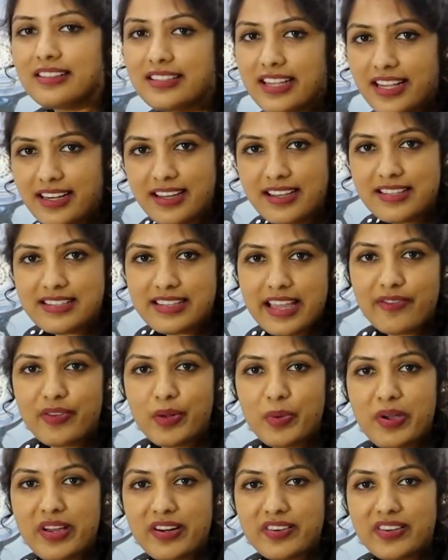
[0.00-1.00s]
Data is
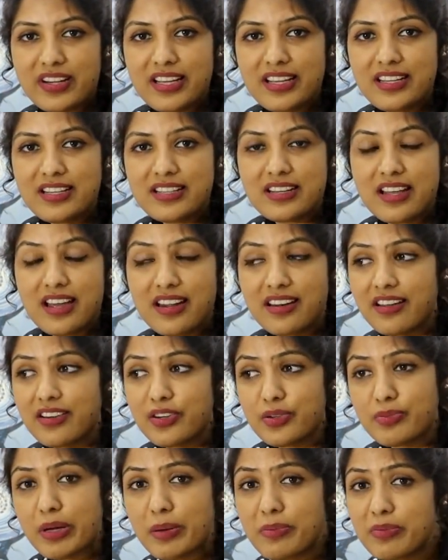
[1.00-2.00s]
everywhere, right? And
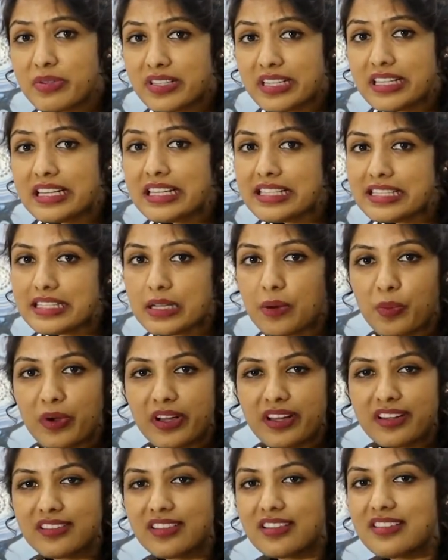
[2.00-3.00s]
I remember reading
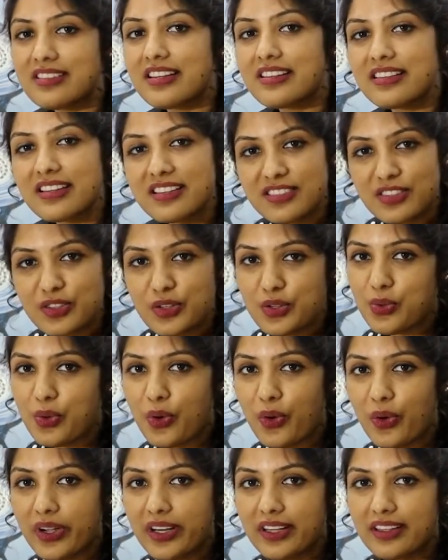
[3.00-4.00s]
somewhere that data is the new
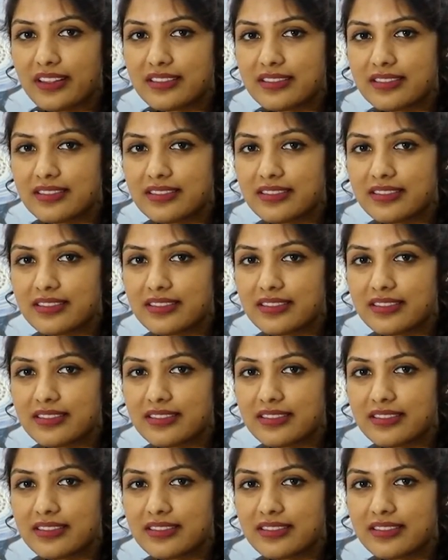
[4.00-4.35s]
oil.